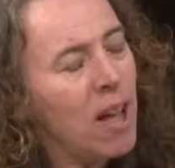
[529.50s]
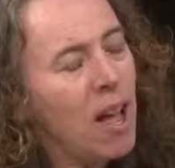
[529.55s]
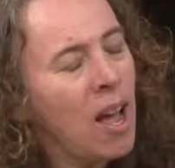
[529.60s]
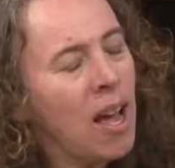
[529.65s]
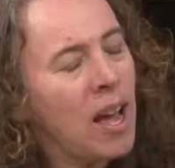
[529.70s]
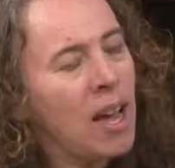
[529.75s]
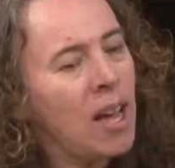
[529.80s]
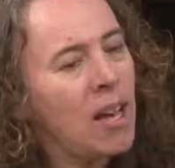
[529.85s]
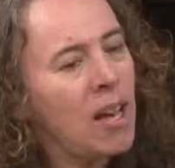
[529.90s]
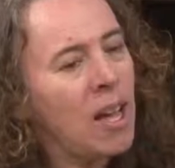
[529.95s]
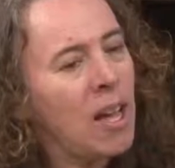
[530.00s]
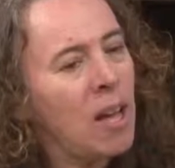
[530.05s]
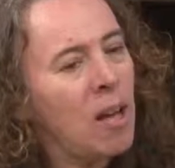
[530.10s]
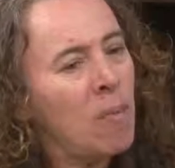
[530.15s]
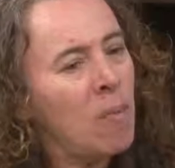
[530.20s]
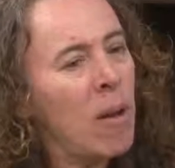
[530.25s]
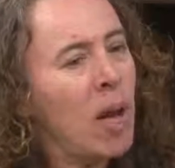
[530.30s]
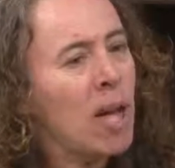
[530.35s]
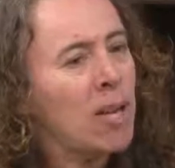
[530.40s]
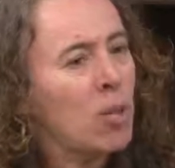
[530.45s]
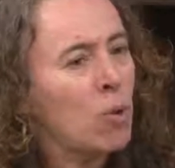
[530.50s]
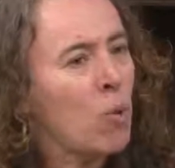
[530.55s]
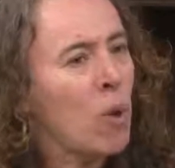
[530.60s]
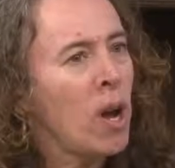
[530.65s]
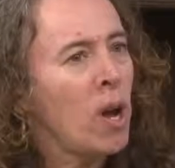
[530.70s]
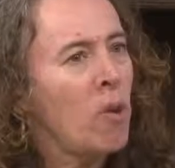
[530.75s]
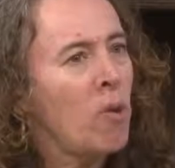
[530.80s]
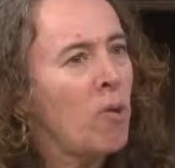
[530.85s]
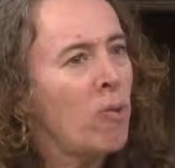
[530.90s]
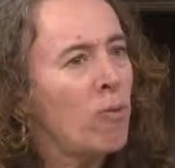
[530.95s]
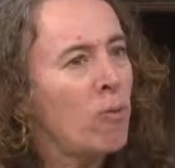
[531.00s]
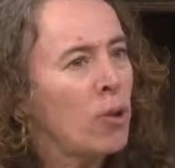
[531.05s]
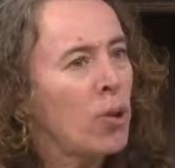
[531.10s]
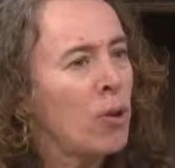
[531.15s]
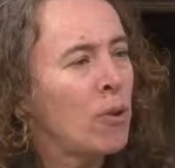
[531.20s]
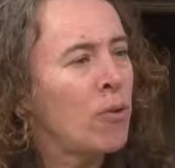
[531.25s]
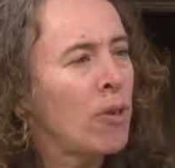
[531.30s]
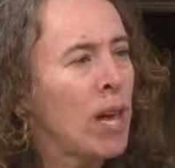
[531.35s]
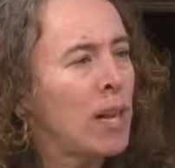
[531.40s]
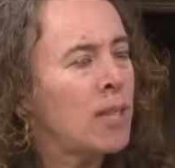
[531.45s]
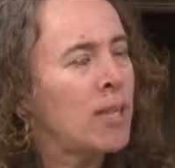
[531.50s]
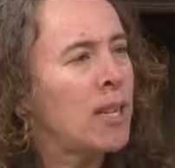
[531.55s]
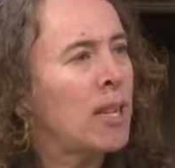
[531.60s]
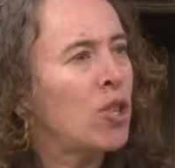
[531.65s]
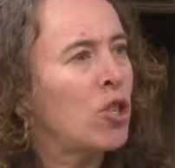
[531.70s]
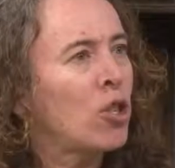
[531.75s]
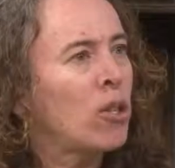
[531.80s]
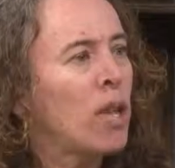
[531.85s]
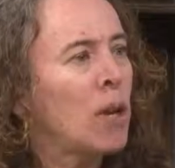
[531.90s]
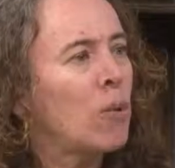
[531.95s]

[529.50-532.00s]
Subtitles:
And as well, during that session,